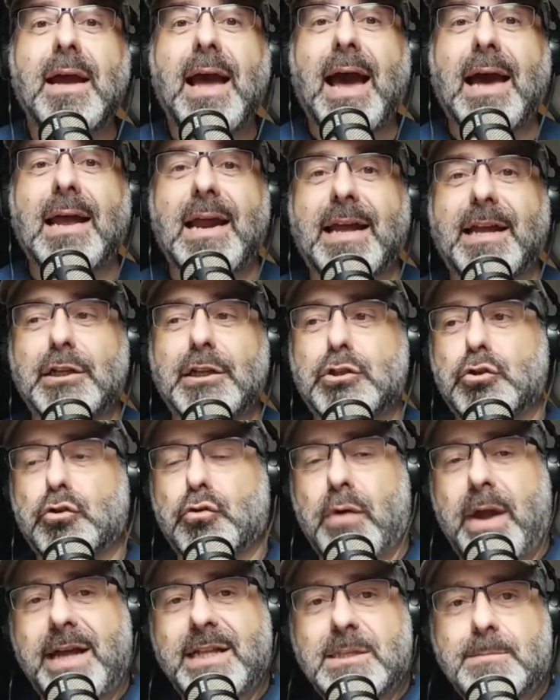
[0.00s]
and I could
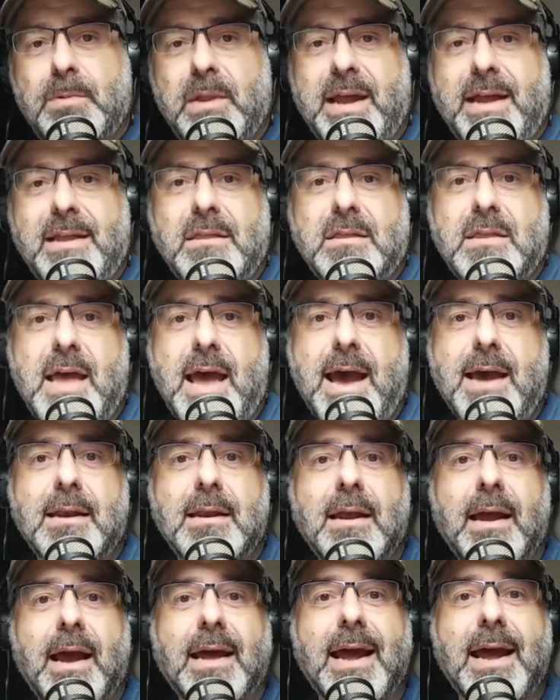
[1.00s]
transplant that
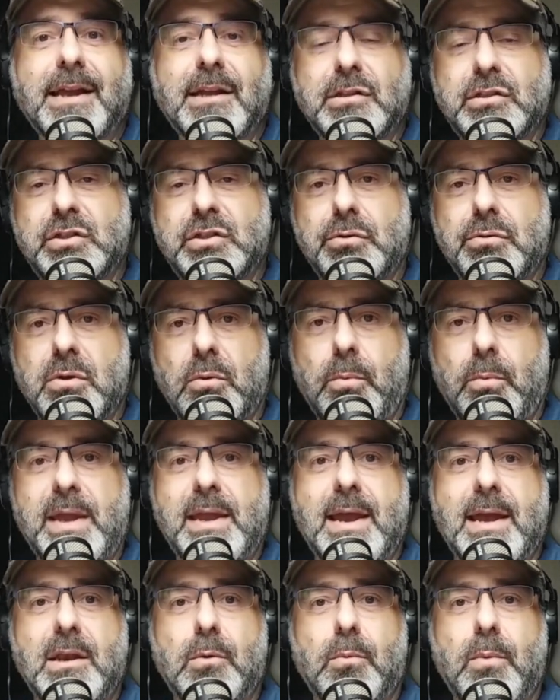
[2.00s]
and I could do the
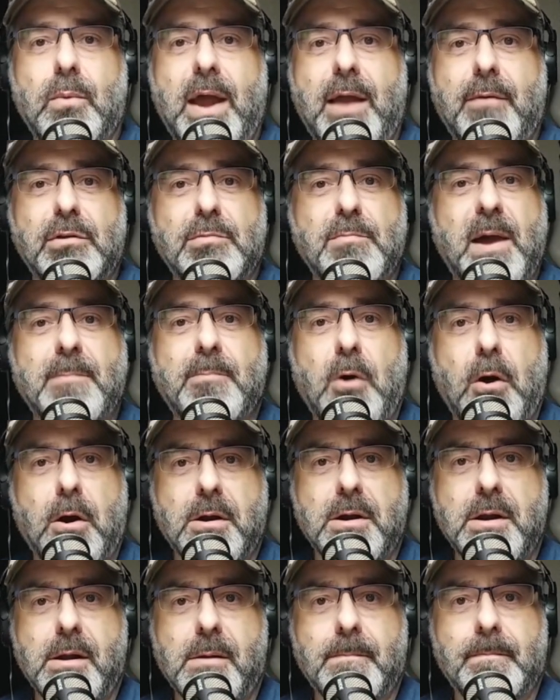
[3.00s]
weekend away with my
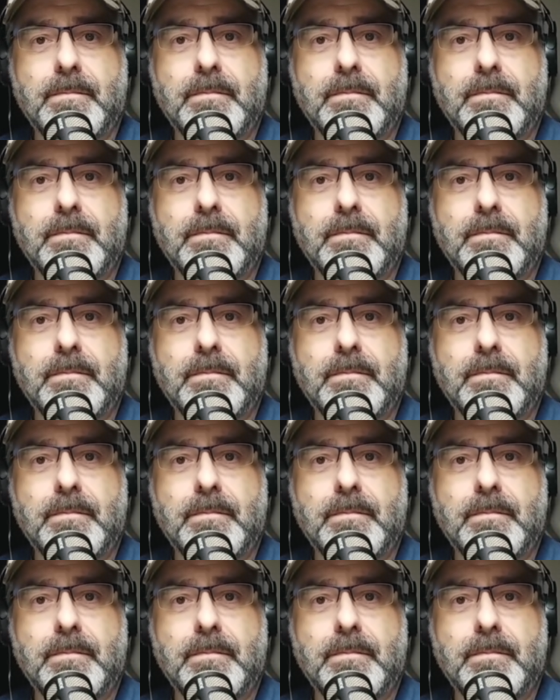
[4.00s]
partner